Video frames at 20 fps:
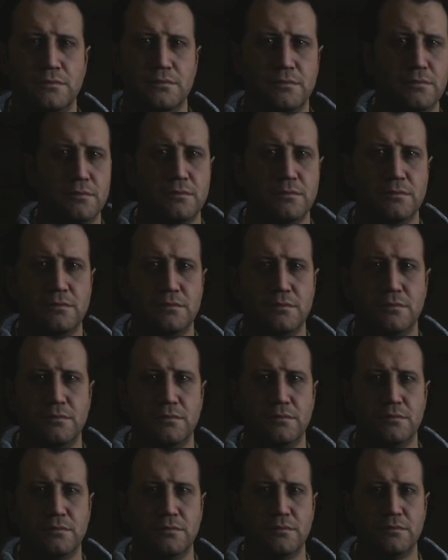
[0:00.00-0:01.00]

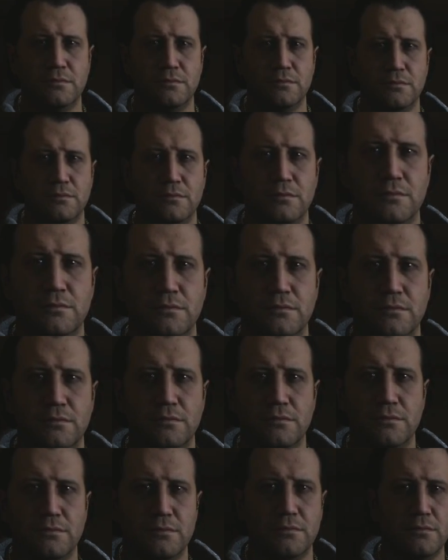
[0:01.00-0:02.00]

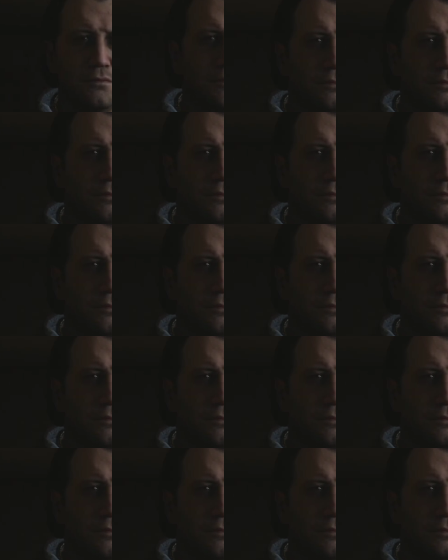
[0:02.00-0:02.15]
The person shown says nothing.